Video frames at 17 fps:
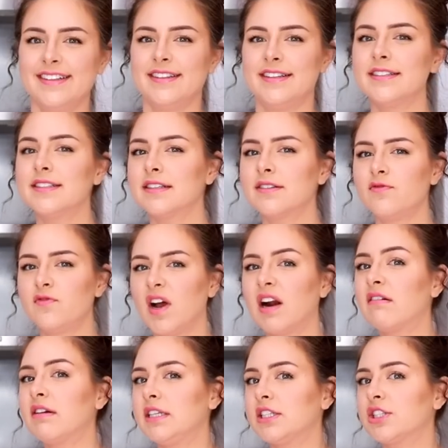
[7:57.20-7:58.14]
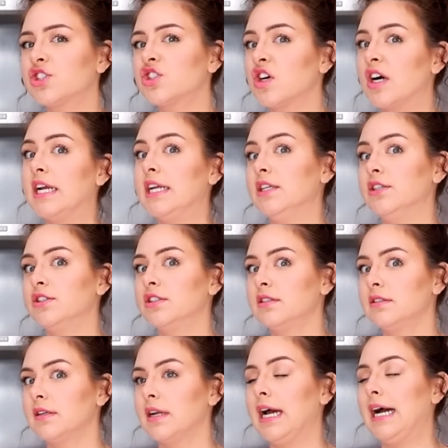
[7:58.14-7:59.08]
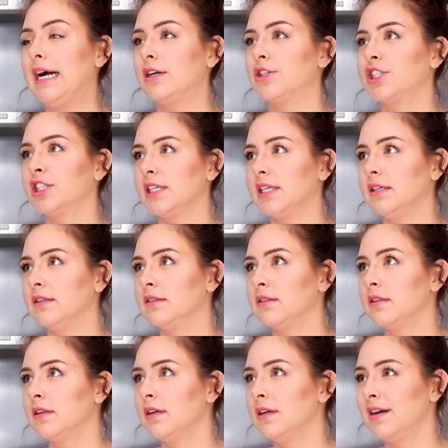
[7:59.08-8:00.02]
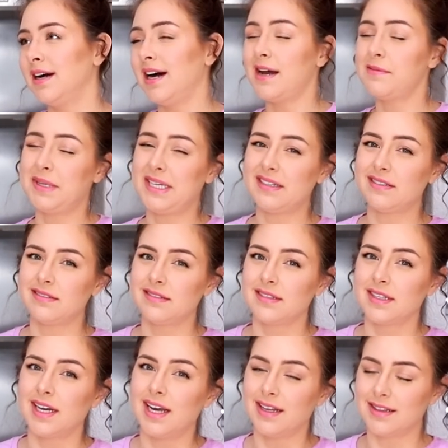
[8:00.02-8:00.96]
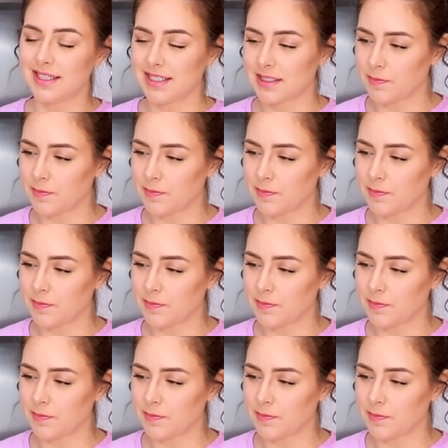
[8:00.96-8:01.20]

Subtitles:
This is very strange, actually. I mean, at this